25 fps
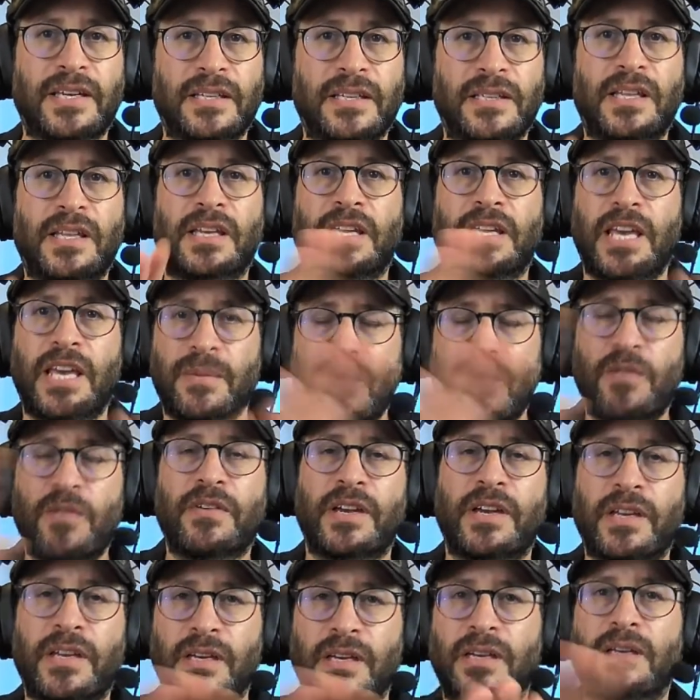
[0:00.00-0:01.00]
Keep
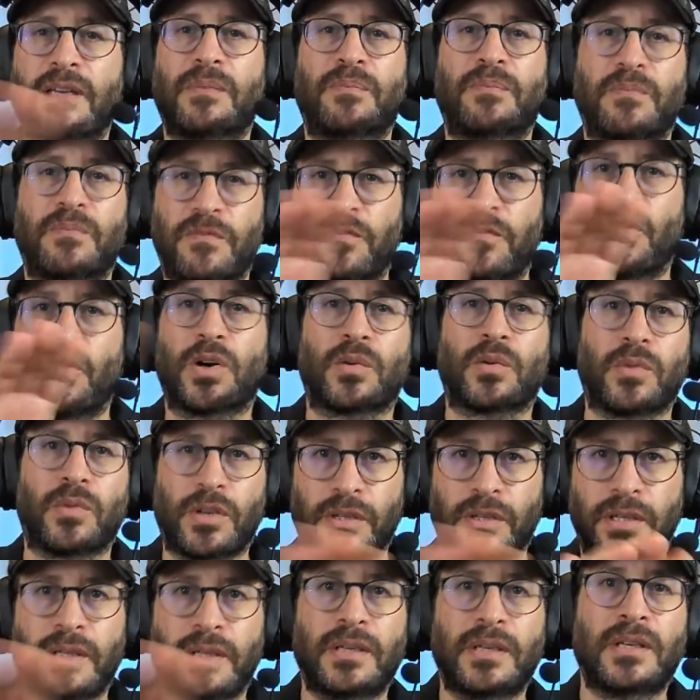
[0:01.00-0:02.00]
moving
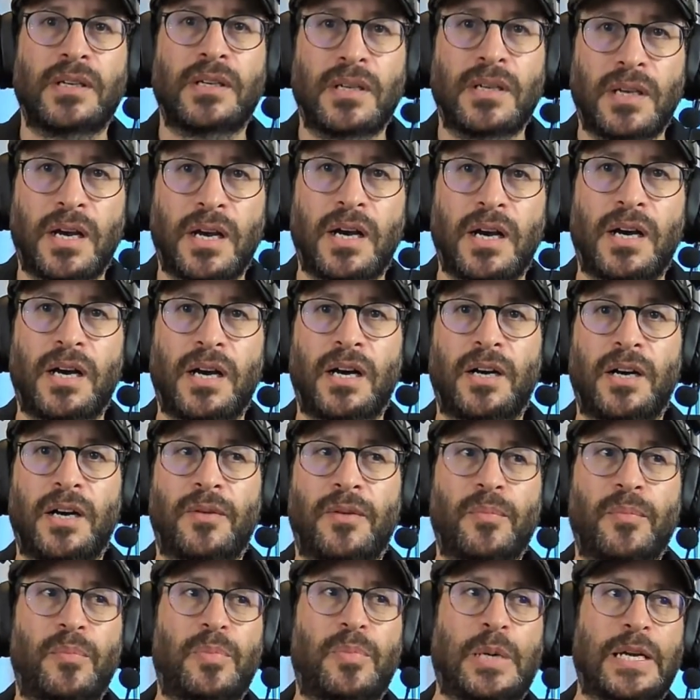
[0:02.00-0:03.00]
forward.
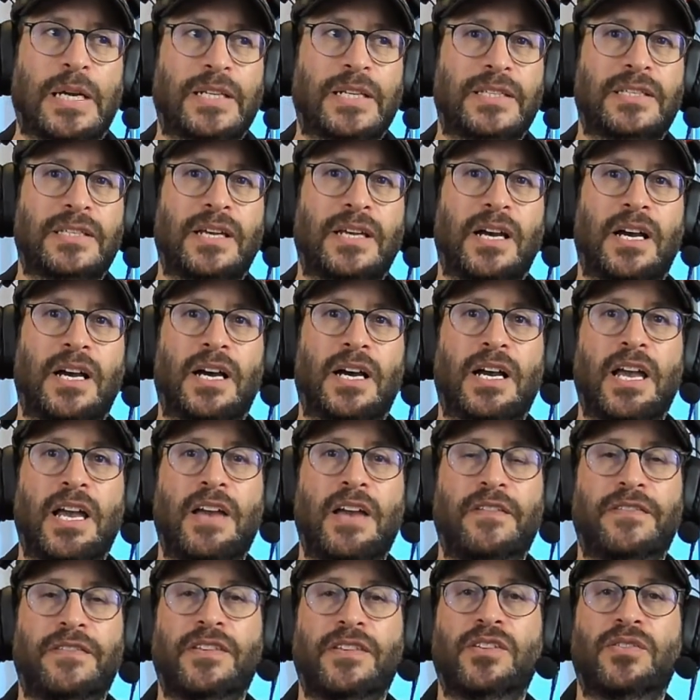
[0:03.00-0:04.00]
But
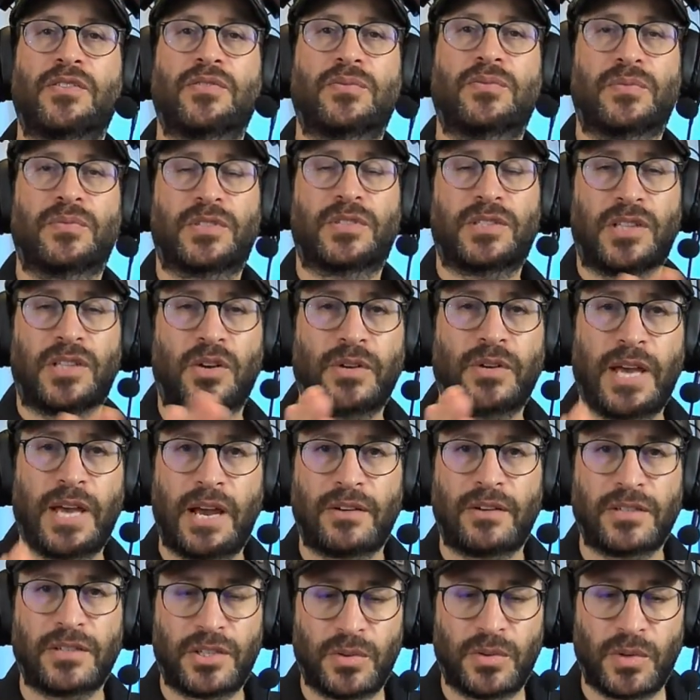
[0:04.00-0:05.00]
if you slow
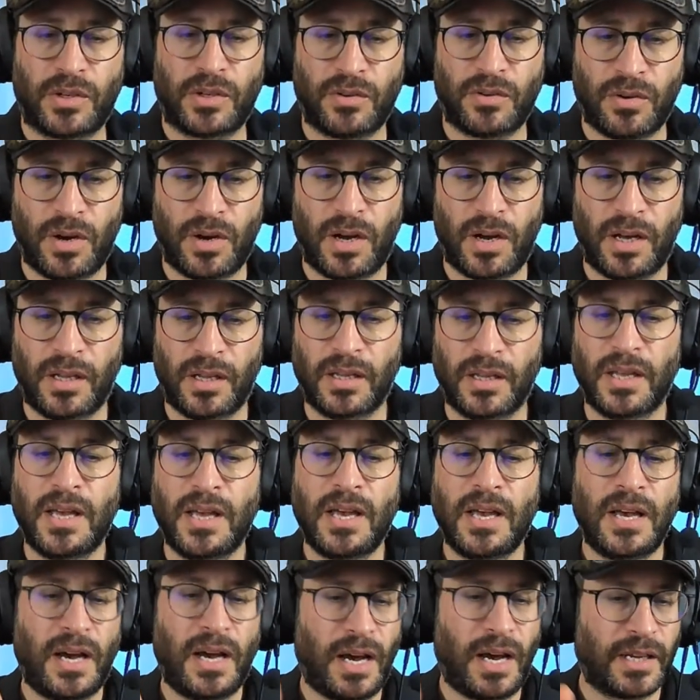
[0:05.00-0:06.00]
down to a crawl
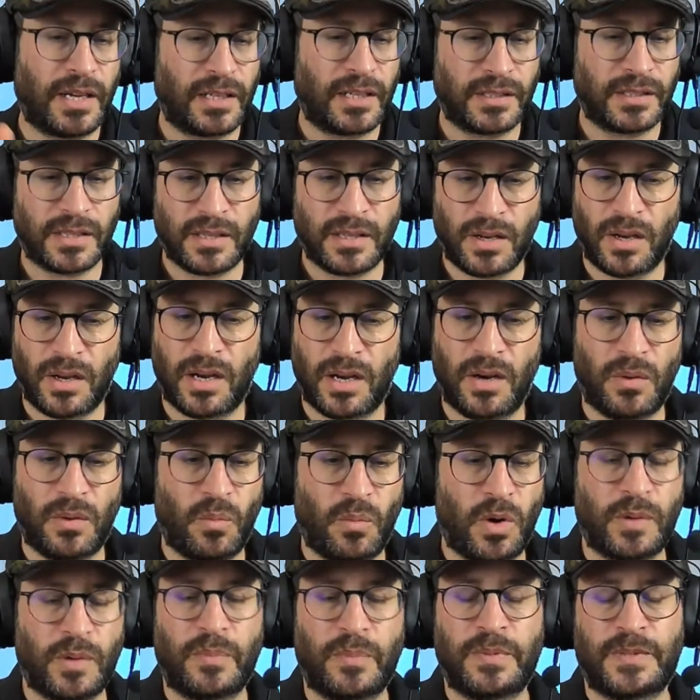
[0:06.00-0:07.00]
on
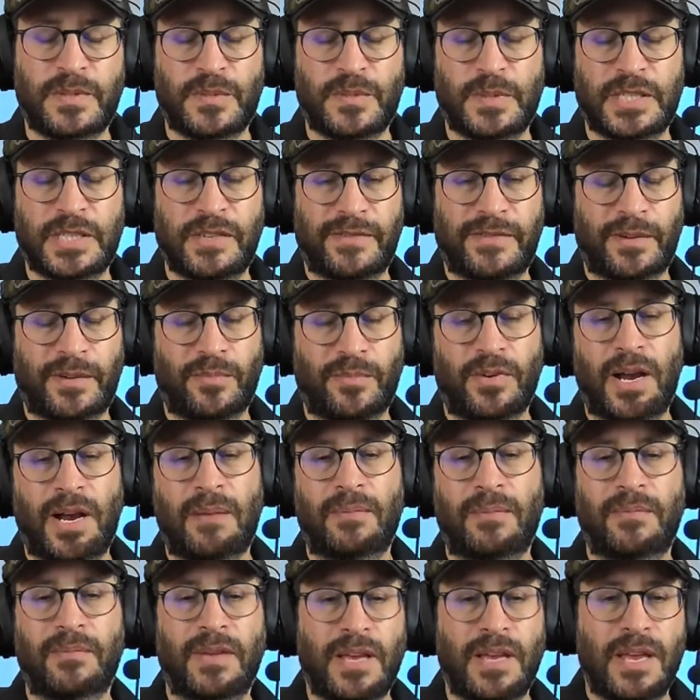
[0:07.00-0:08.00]
one specific
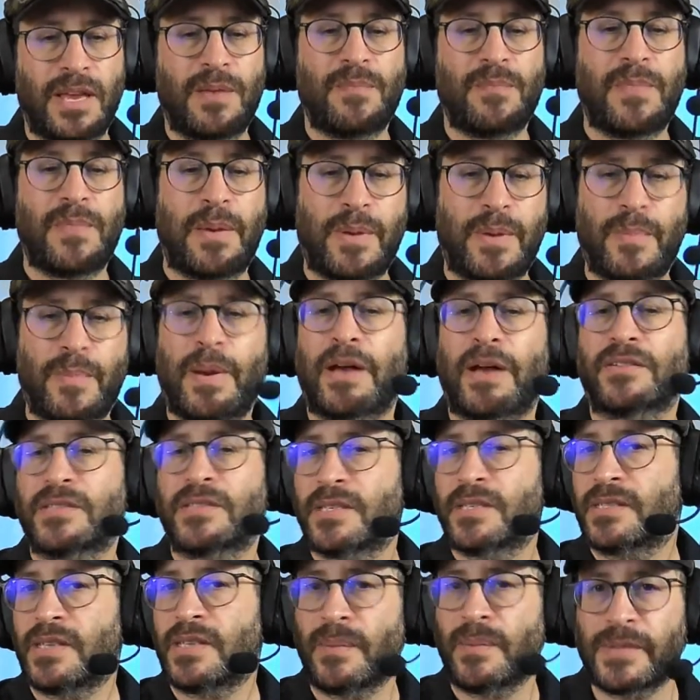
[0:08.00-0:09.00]
problem, maybe bounce
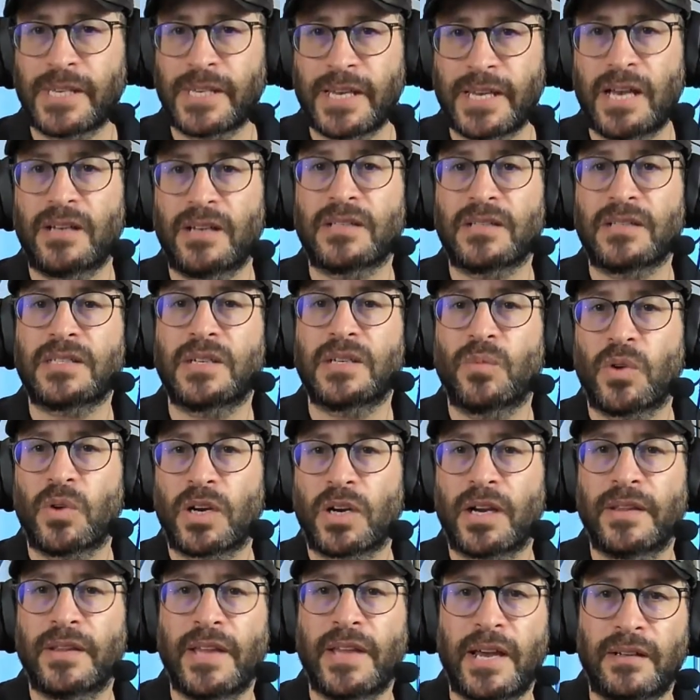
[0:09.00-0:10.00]
to something else and
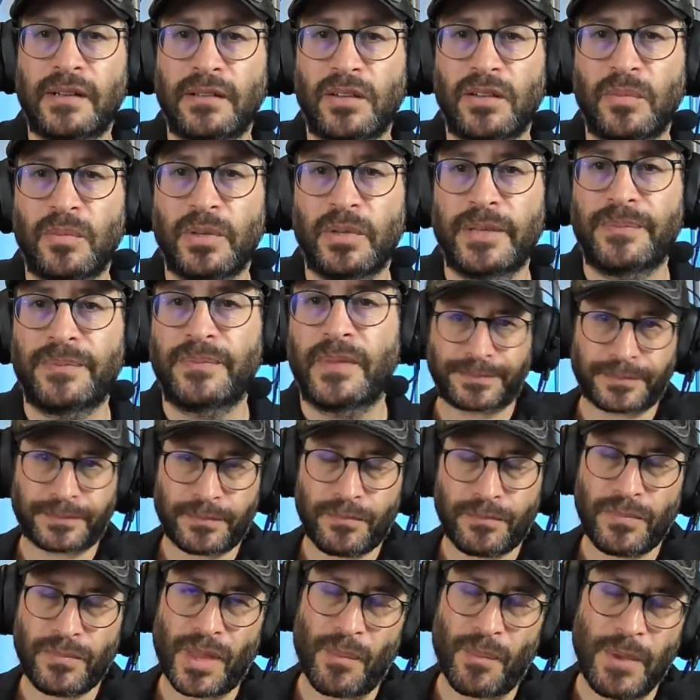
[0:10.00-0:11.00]
work on that a little bit.
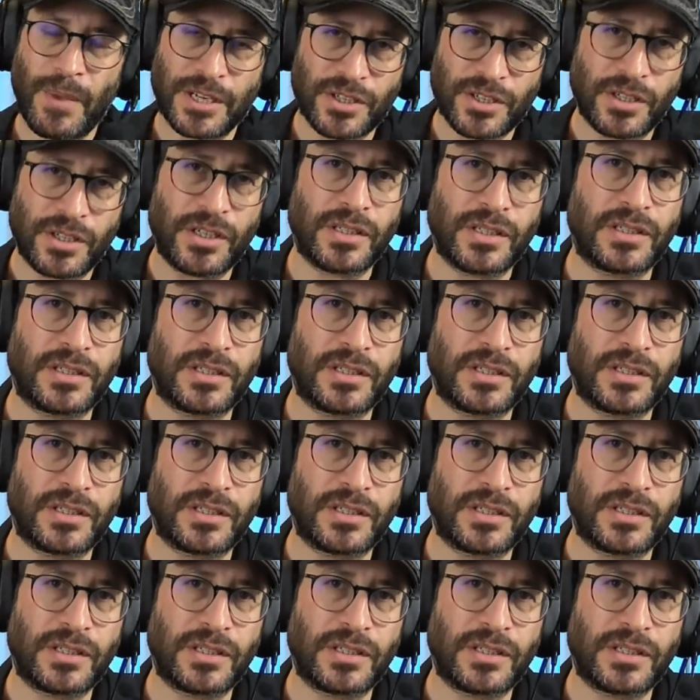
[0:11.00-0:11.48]
Make sure to,